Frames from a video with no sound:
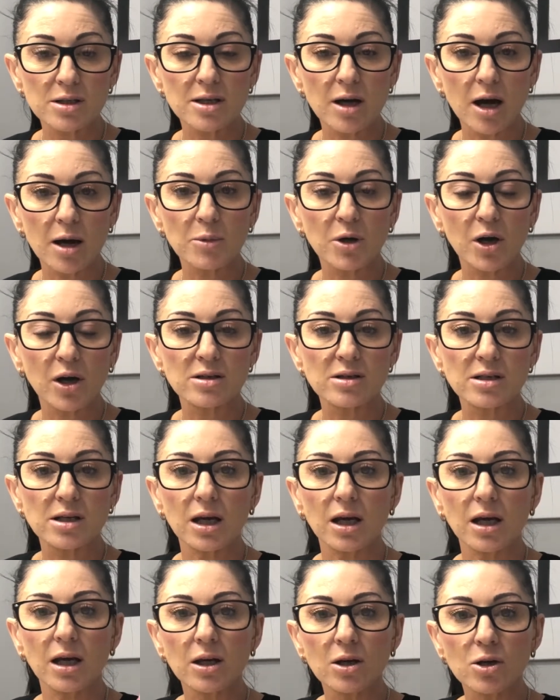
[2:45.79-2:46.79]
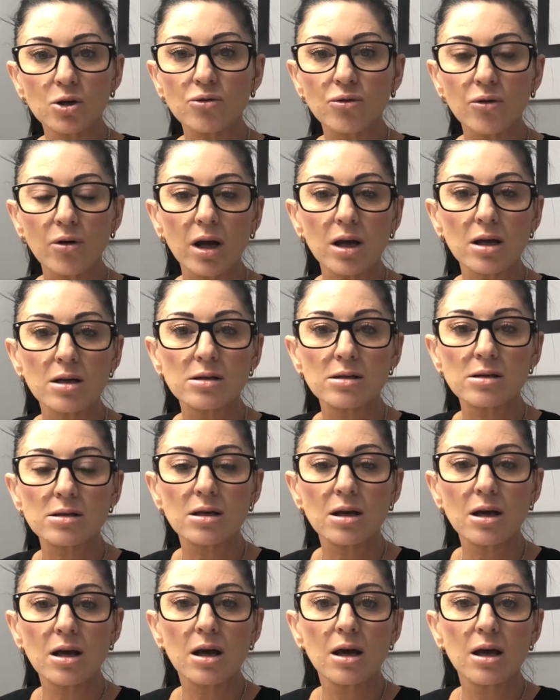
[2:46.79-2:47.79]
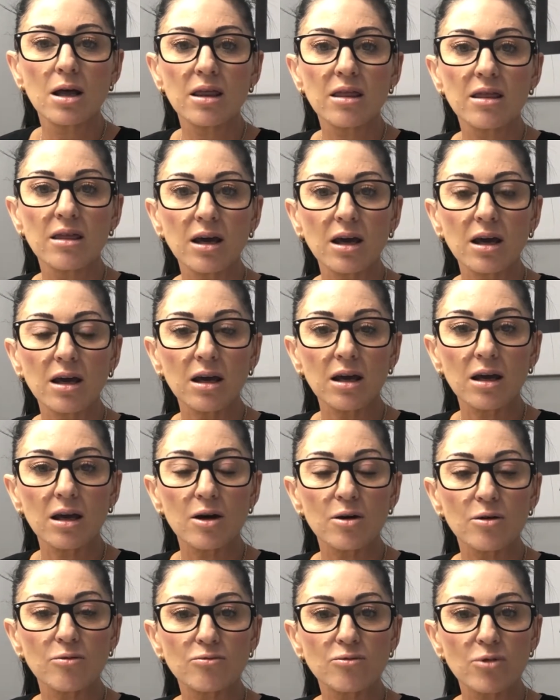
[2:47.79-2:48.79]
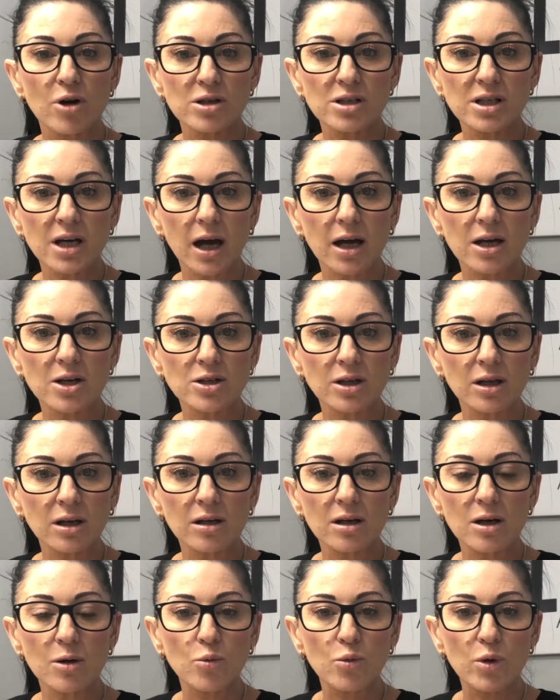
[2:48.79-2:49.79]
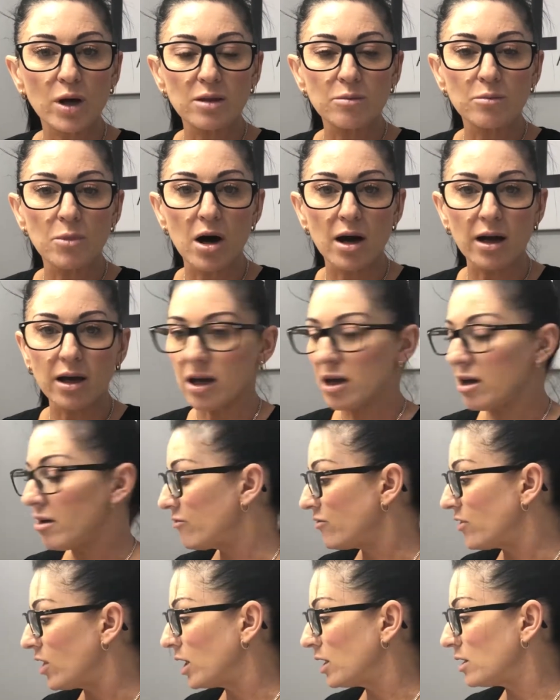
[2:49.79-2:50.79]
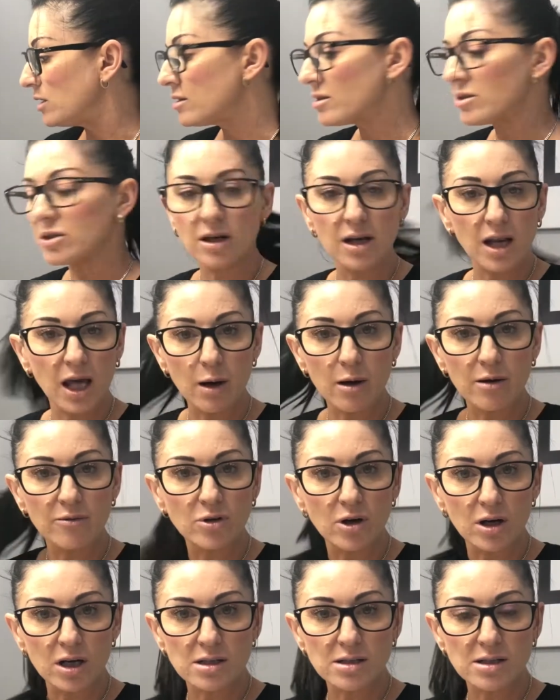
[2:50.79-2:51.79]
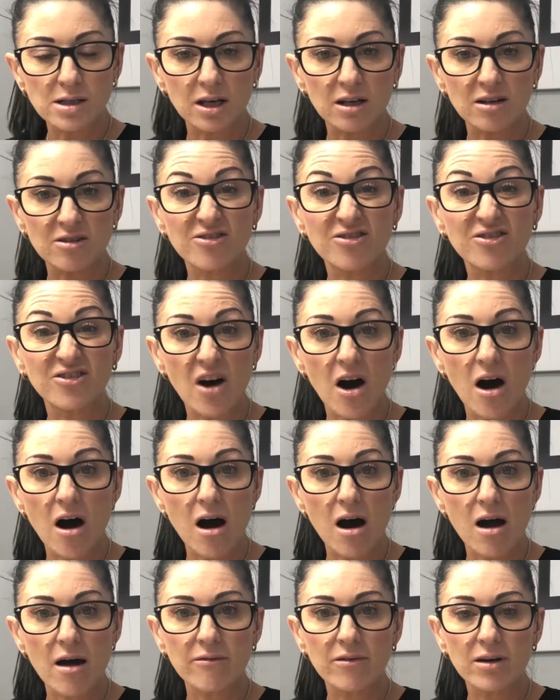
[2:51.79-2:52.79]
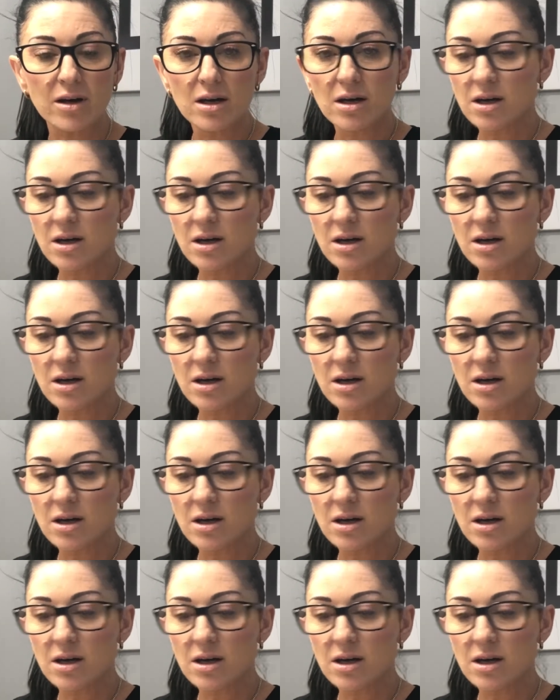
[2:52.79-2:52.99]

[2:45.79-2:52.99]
So I'm going to increase the rotation with my e-file. So now I've got it set at 5.